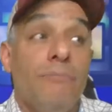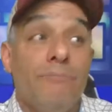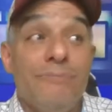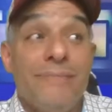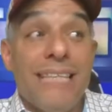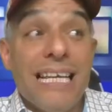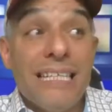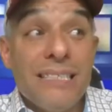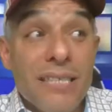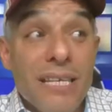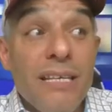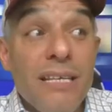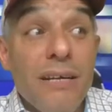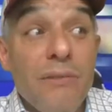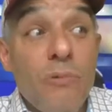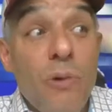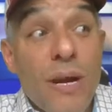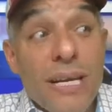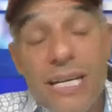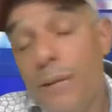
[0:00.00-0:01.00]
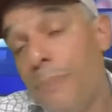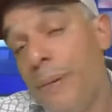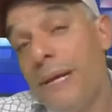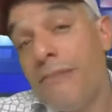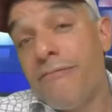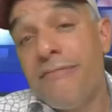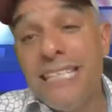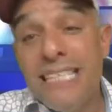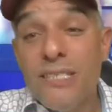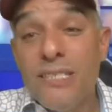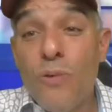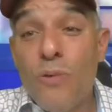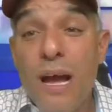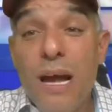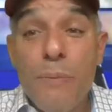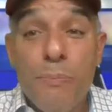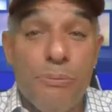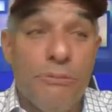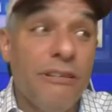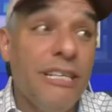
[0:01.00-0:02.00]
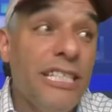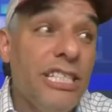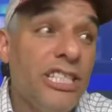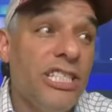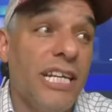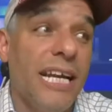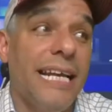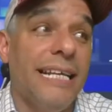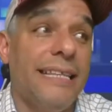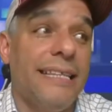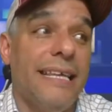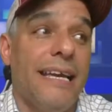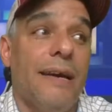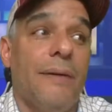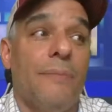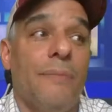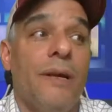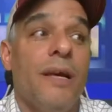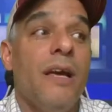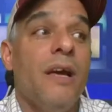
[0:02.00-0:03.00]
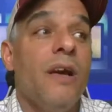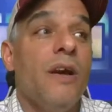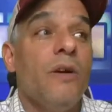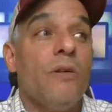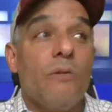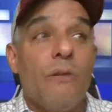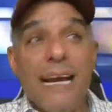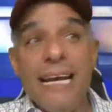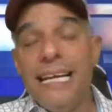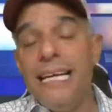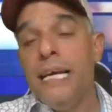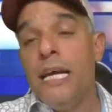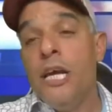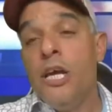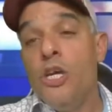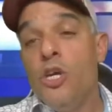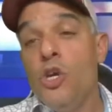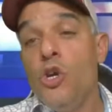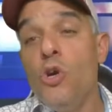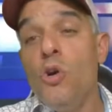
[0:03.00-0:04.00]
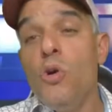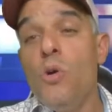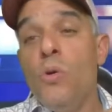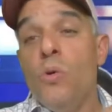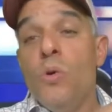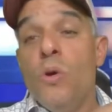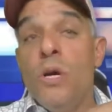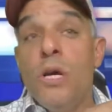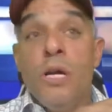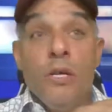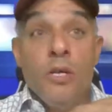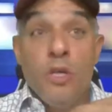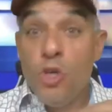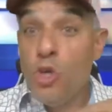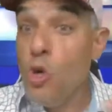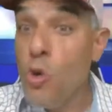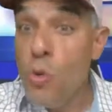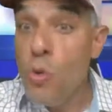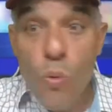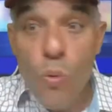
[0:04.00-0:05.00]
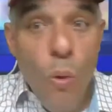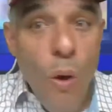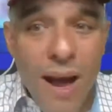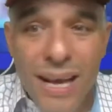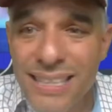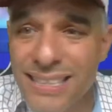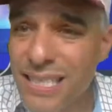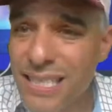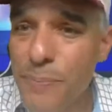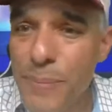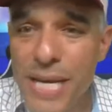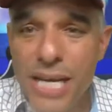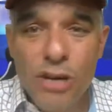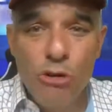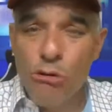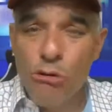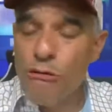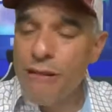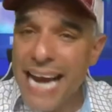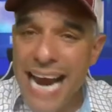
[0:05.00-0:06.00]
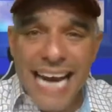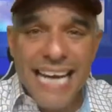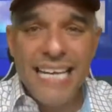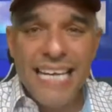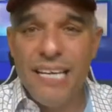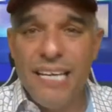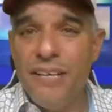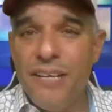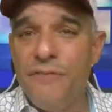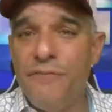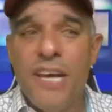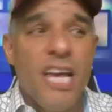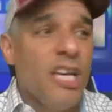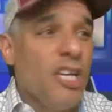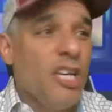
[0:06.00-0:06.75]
That's one of the big reasons why I appreciate them, right? You want to be creative.